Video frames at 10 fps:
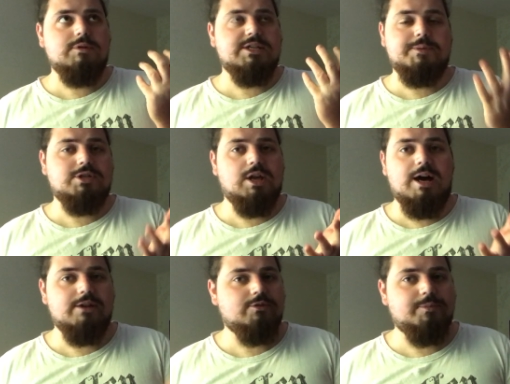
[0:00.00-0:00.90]
especially
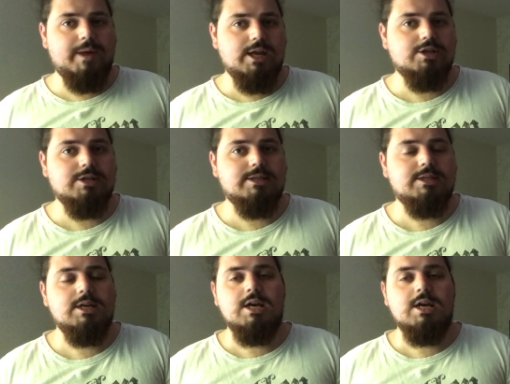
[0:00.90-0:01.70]
100 pages,